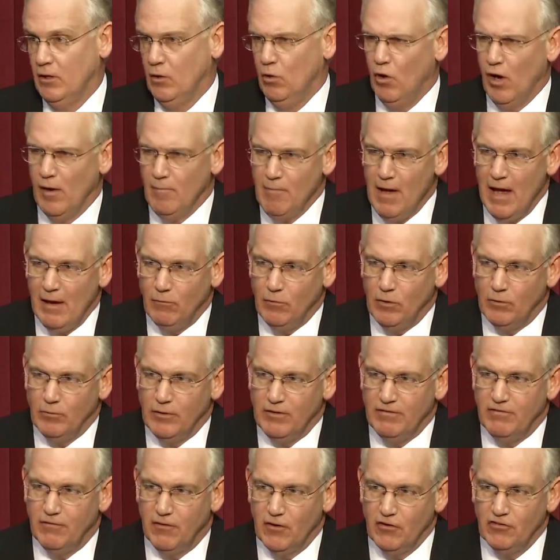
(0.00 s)
who I met when
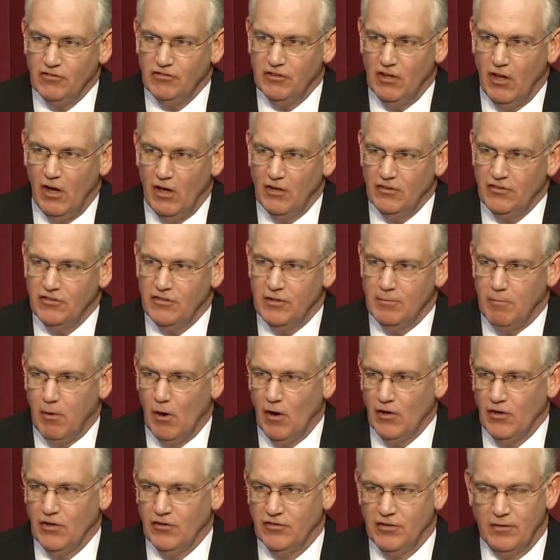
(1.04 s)
we first launched the
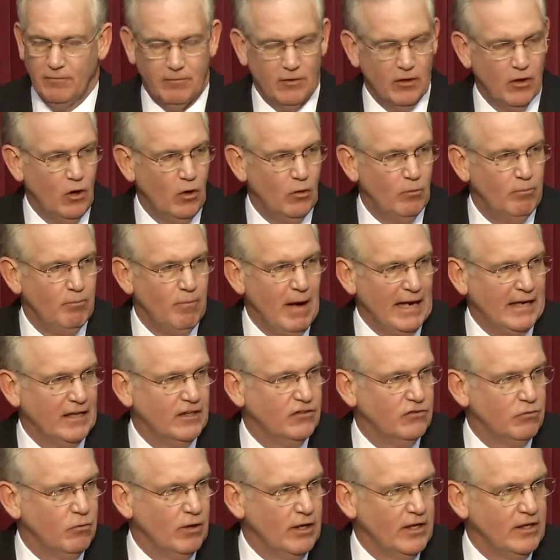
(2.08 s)
Partnership for Hope back
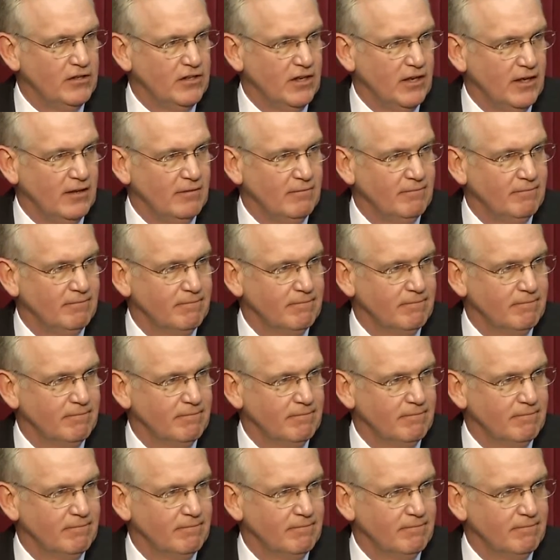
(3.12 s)
in 2010.